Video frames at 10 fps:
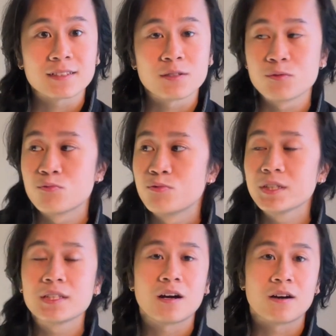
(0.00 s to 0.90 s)
It was
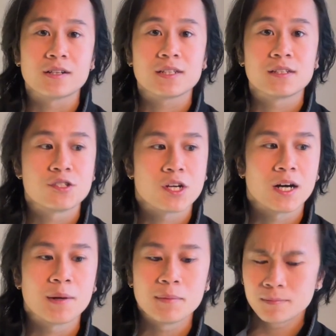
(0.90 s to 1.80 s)
really hard to get a
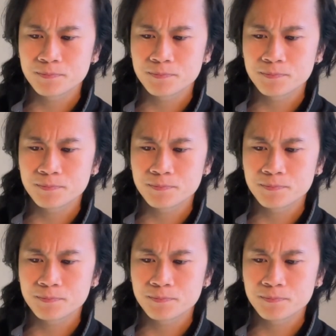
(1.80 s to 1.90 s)
job.